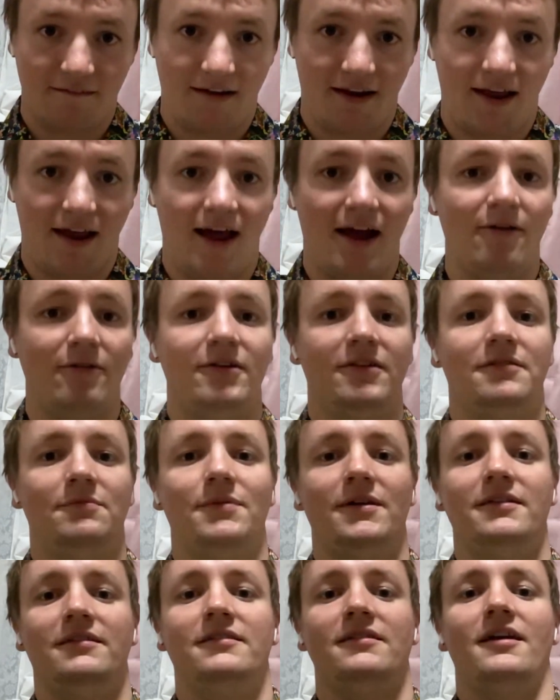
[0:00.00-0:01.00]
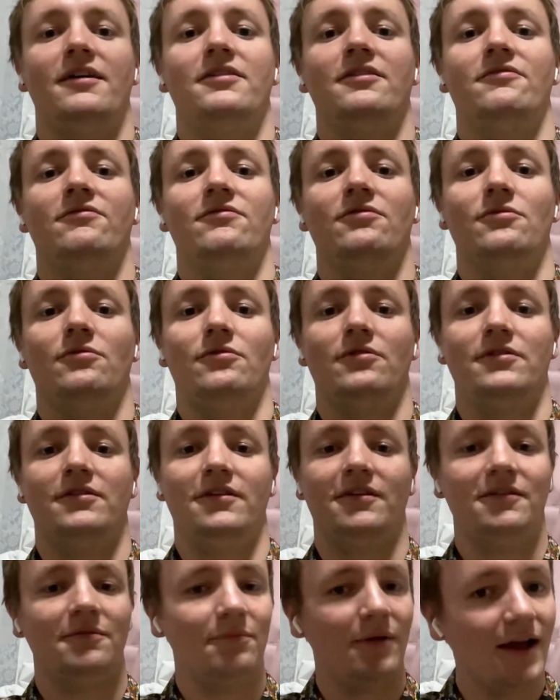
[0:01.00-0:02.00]
how he spaces out the floor
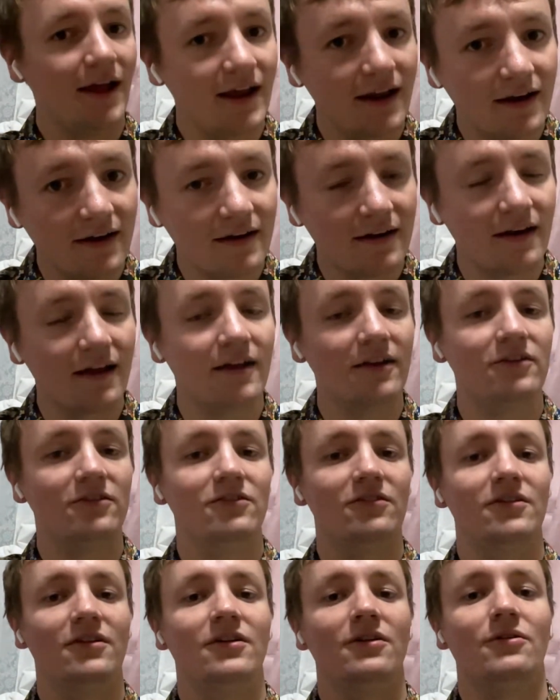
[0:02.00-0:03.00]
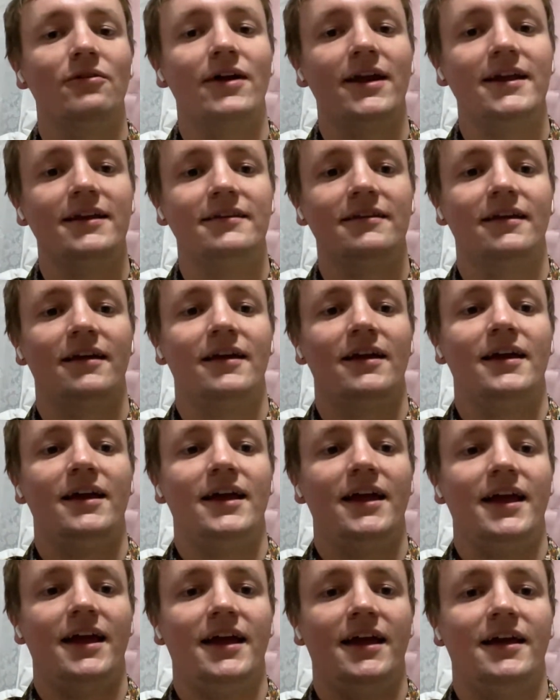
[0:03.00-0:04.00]
despite not shooting great
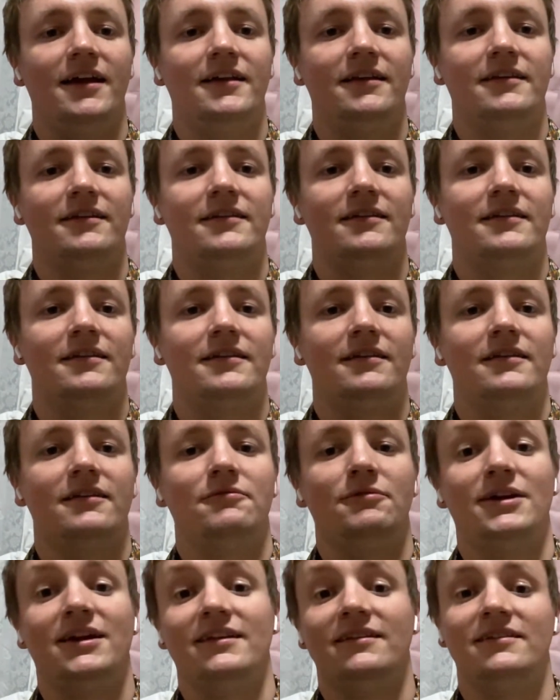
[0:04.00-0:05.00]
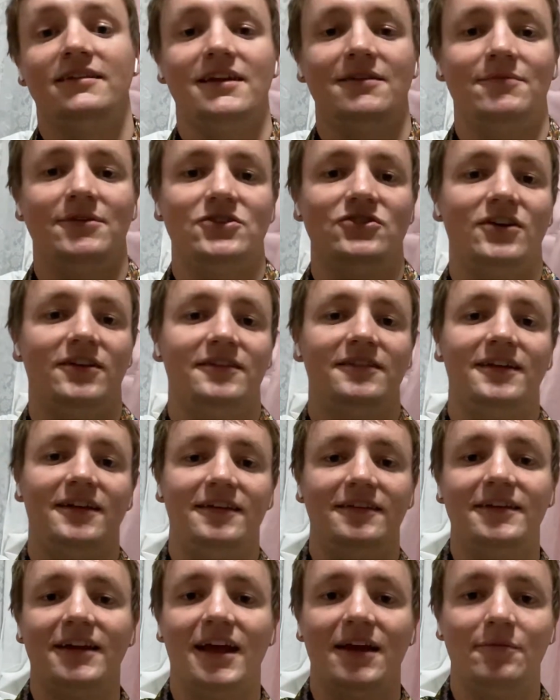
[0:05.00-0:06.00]
and we can see him adjusting
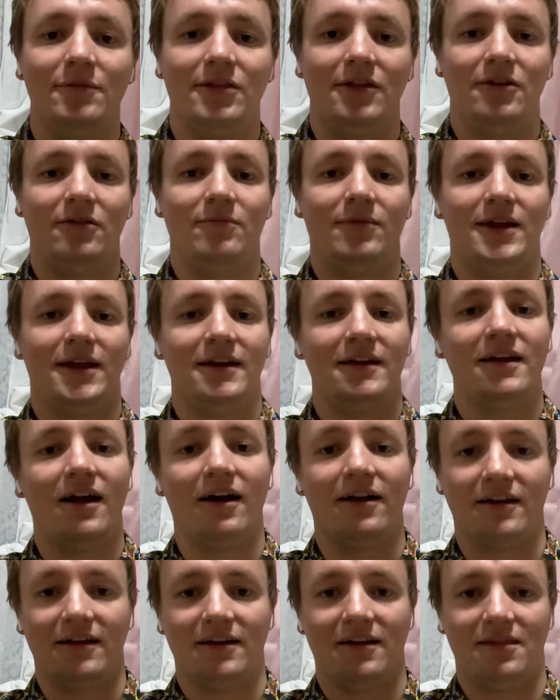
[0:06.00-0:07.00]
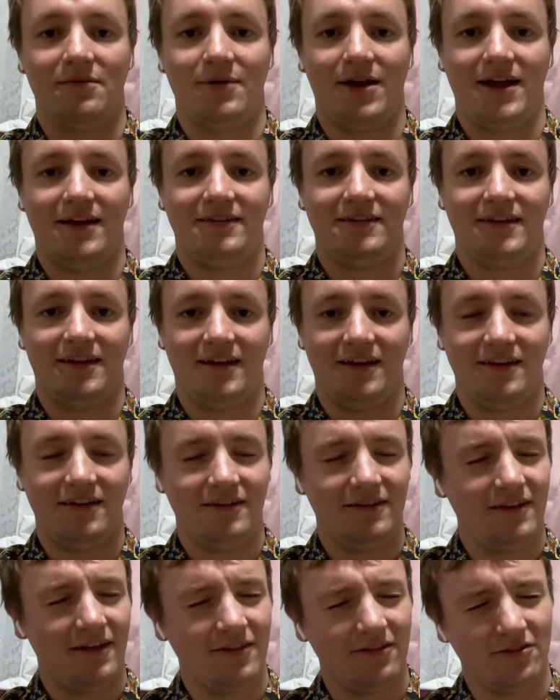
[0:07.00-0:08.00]
his game a little bit, cutting to the basket. You
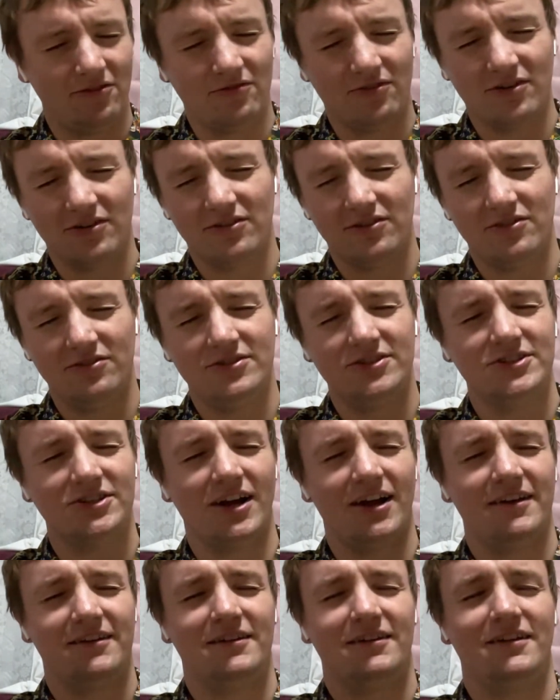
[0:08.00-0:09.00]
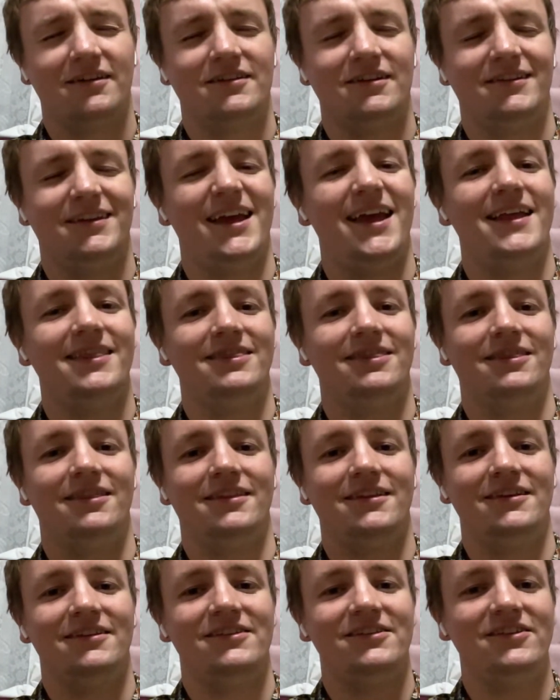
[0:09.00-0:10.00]
saw those first two shots just hit,
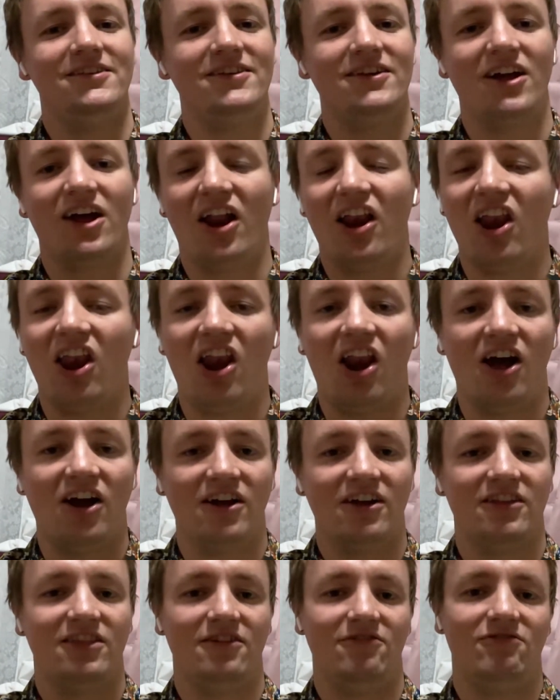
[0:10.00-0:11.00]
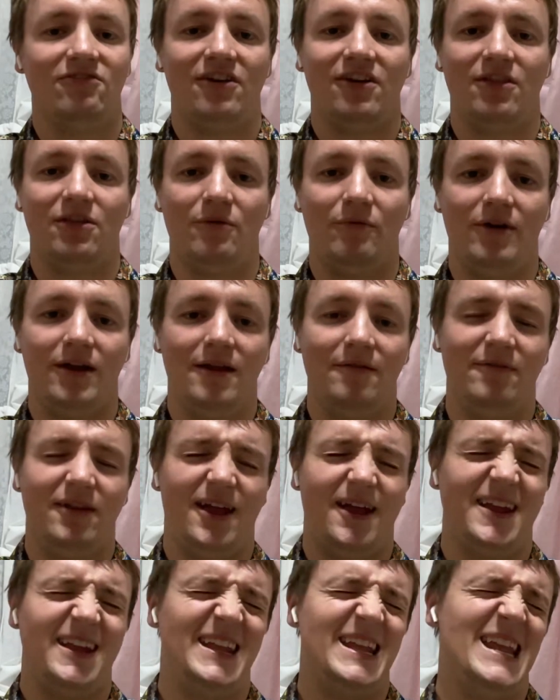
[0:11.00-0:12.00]
just clunk the front of the rim,
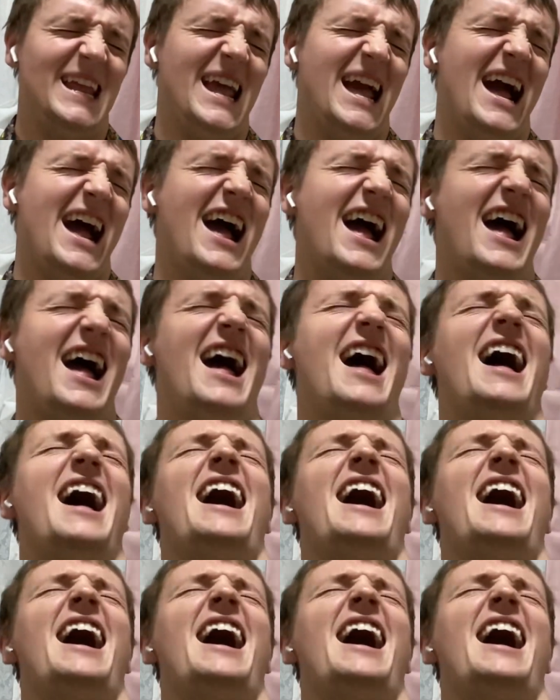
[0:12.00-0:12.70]
like, ah,